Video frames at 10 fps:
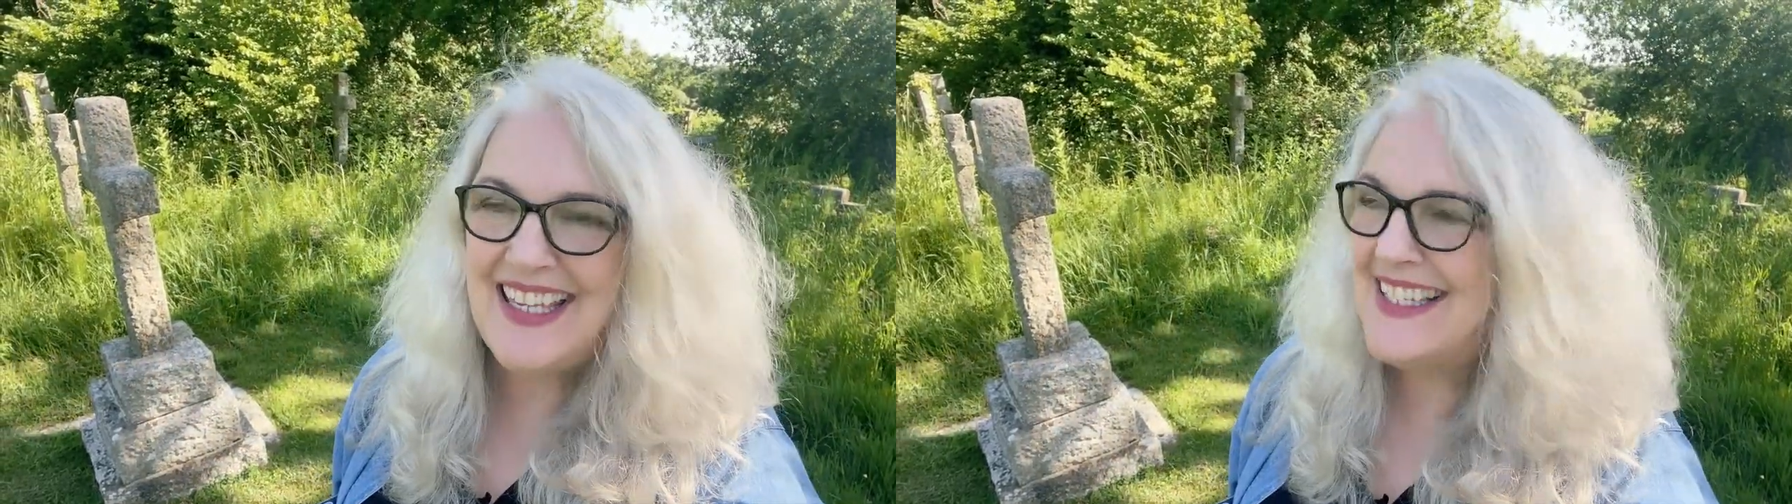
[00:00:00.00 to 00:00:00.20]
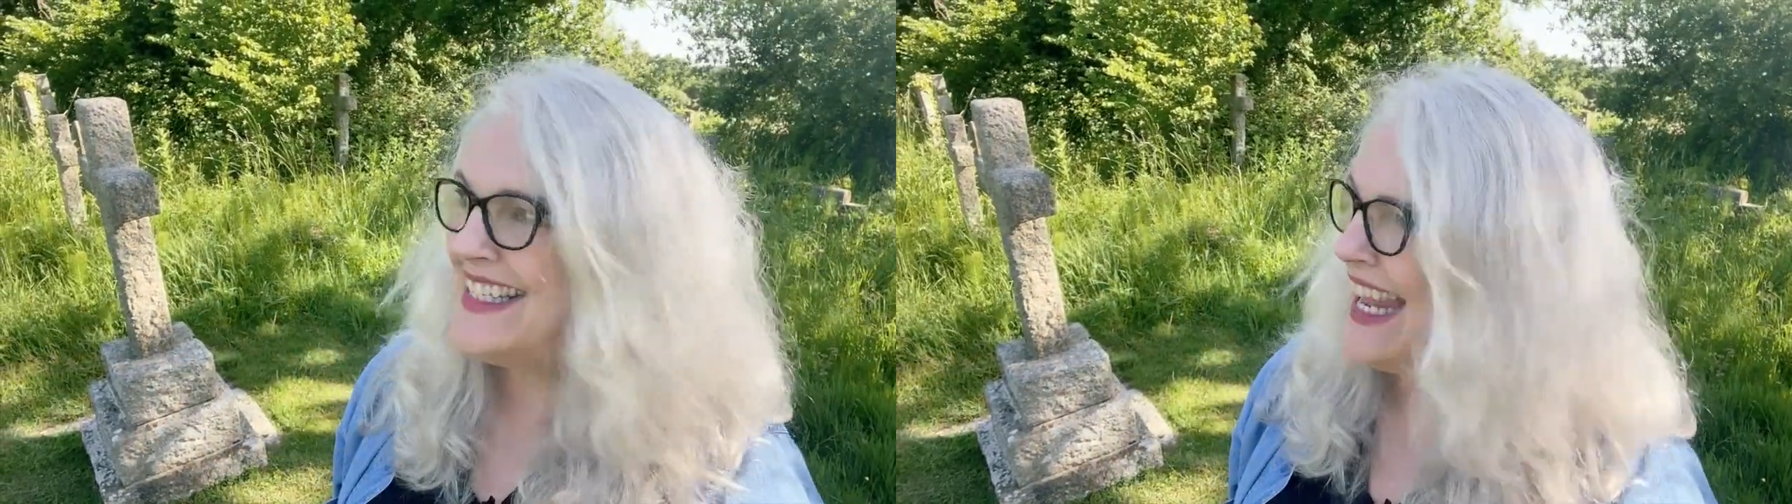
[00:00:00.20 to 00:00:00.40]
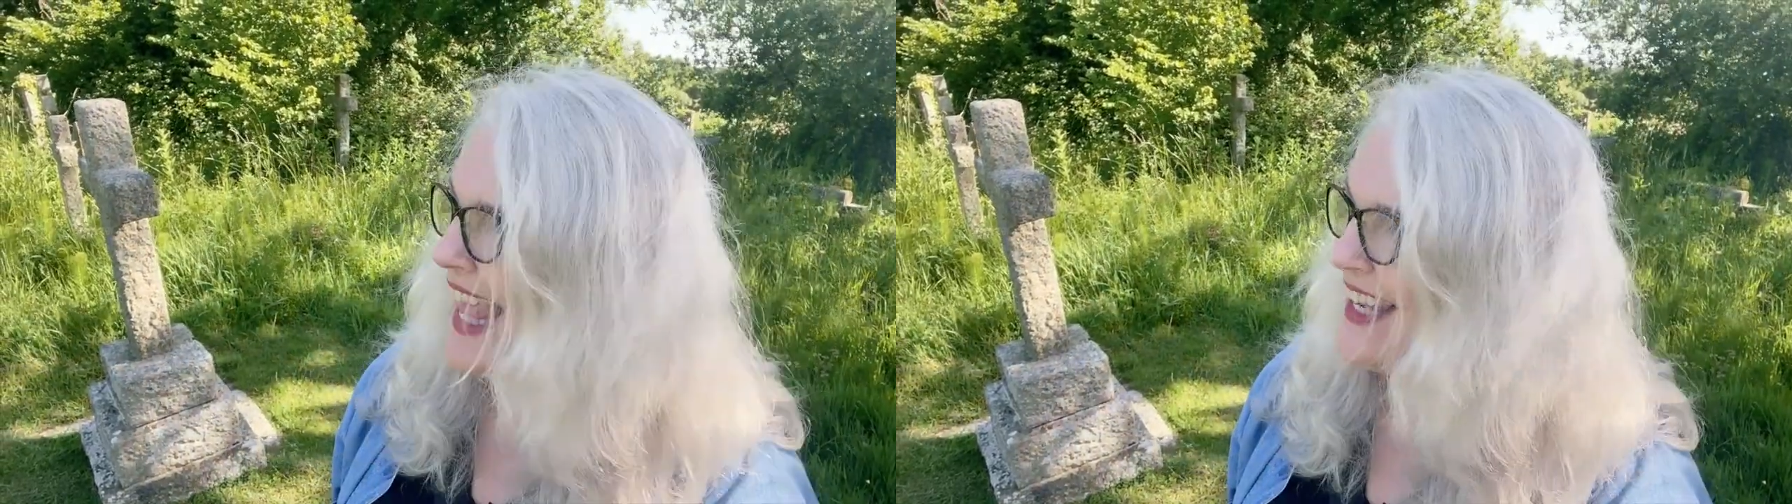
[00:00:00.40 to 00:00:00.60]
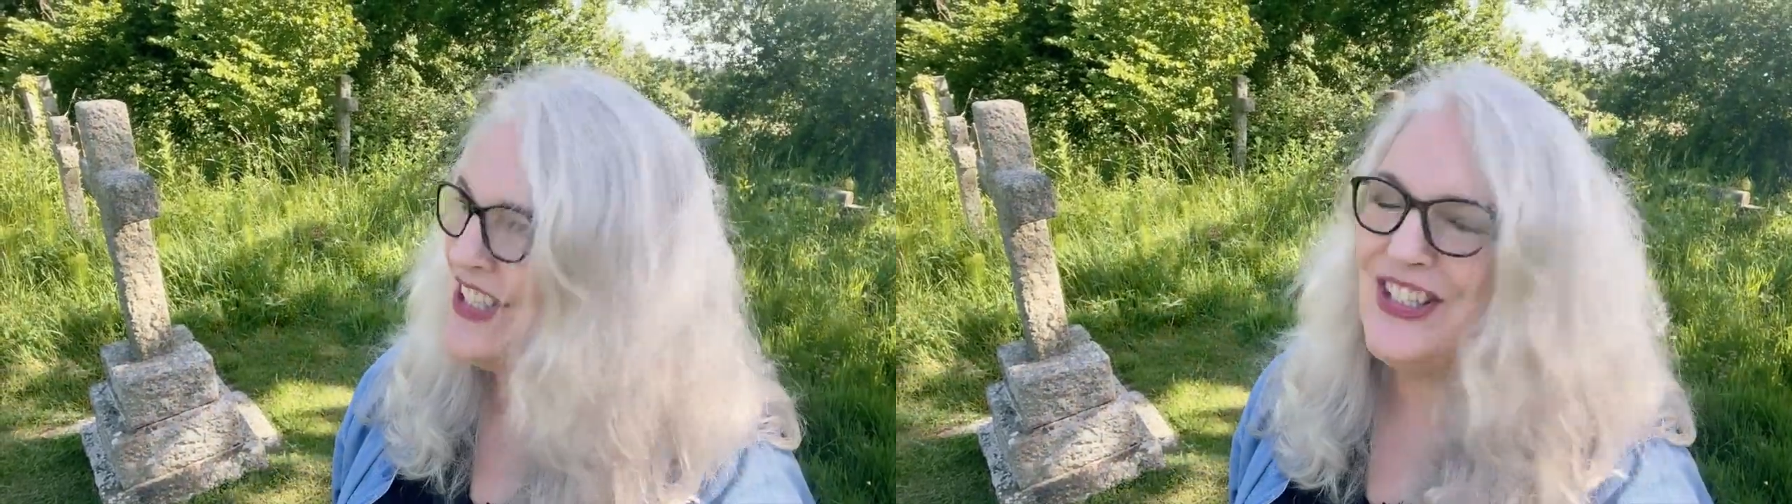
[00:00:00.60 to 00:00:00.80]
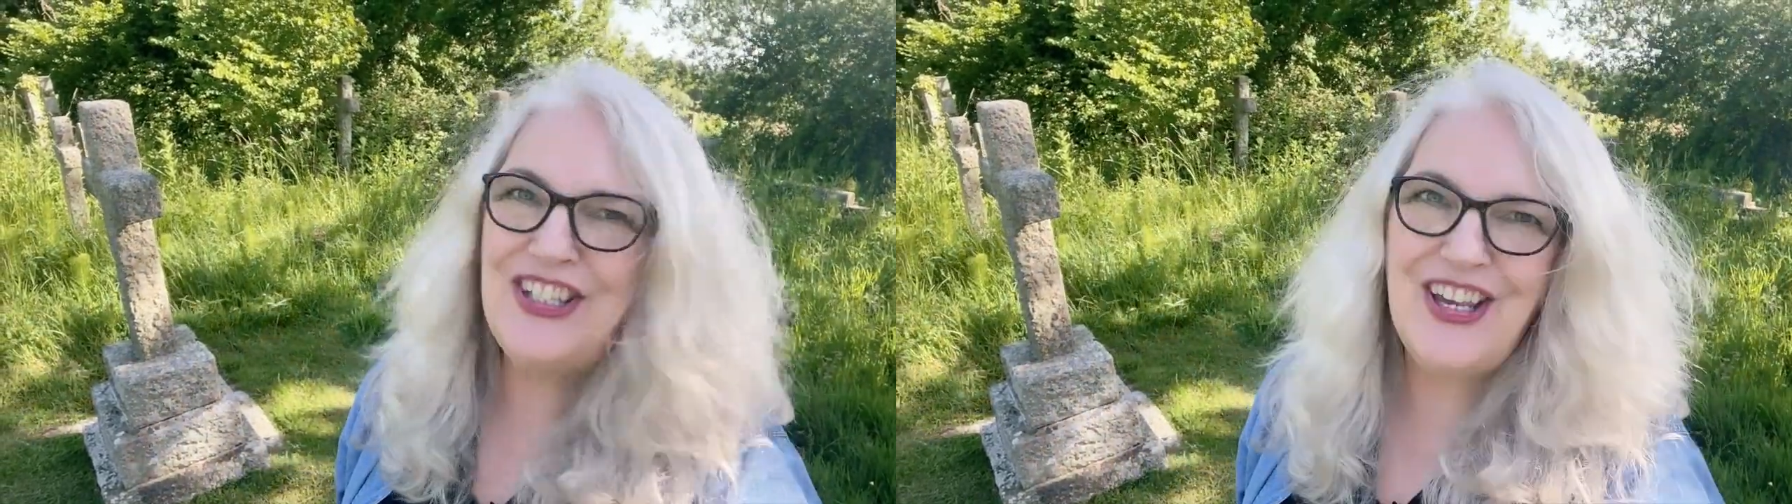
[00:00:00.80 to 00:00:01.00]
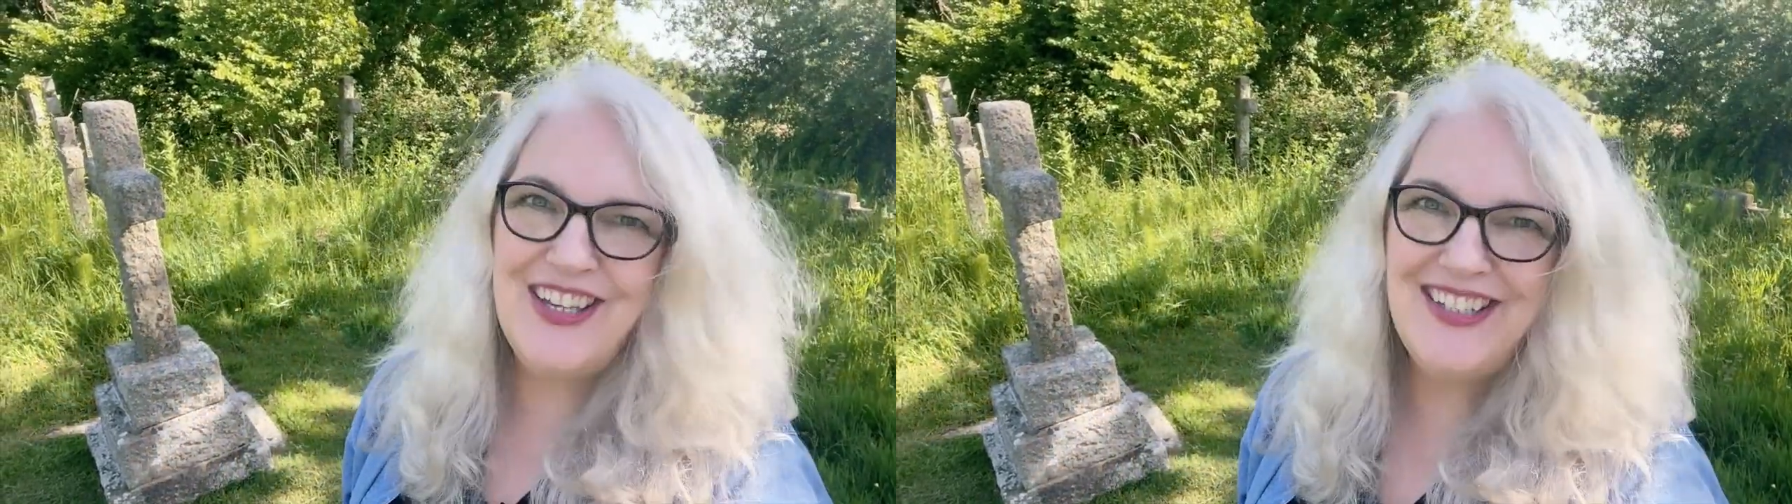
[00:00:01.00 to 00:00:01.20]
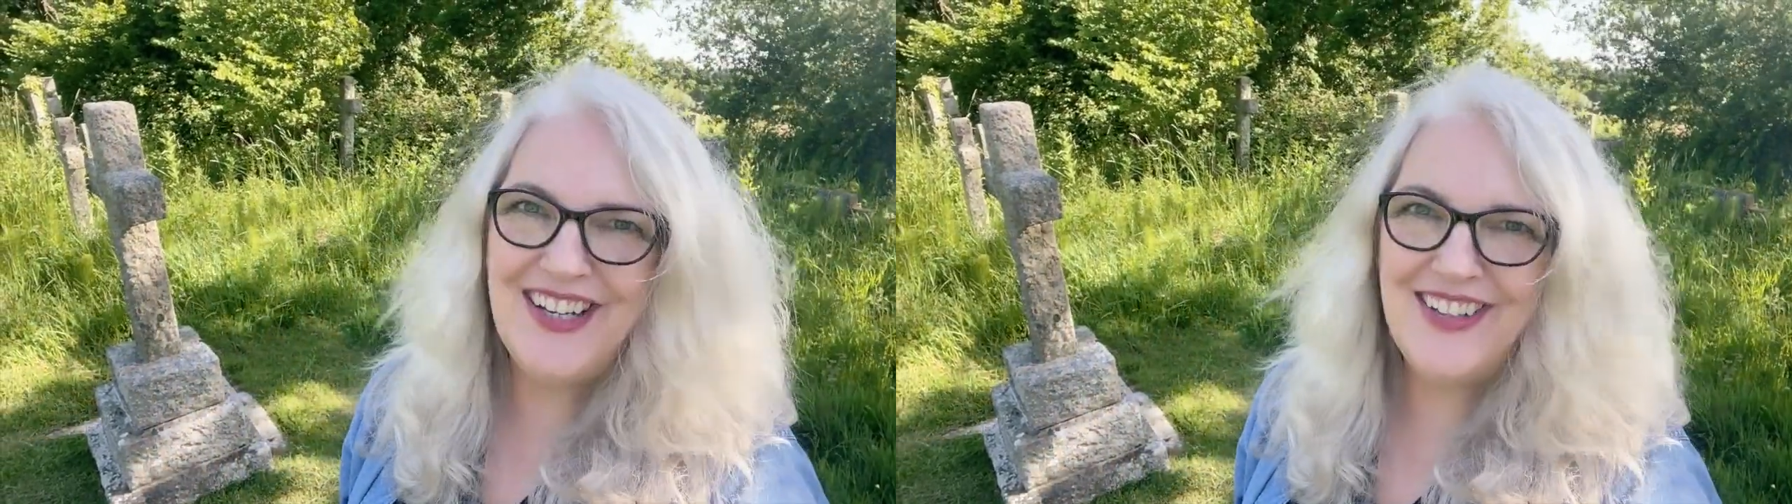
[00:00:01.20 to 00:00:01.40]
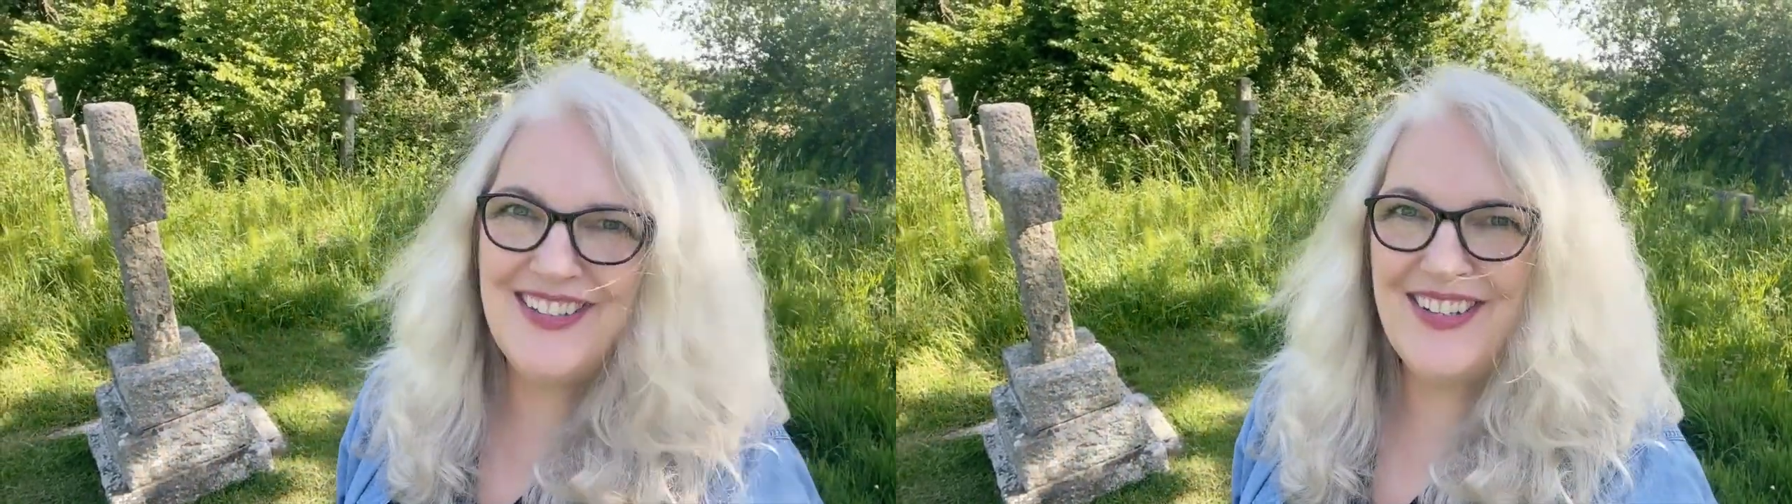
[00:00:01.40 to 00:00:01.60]
at St Helen's
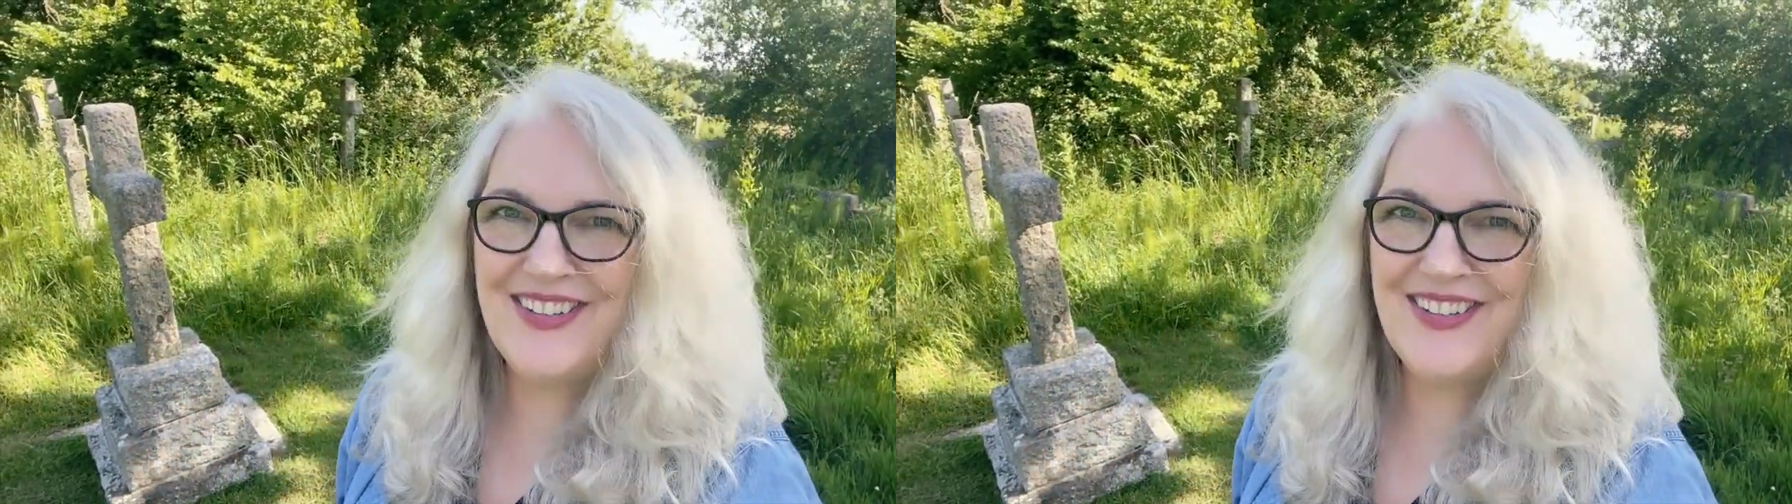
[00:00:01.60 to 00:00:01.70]
Churchyard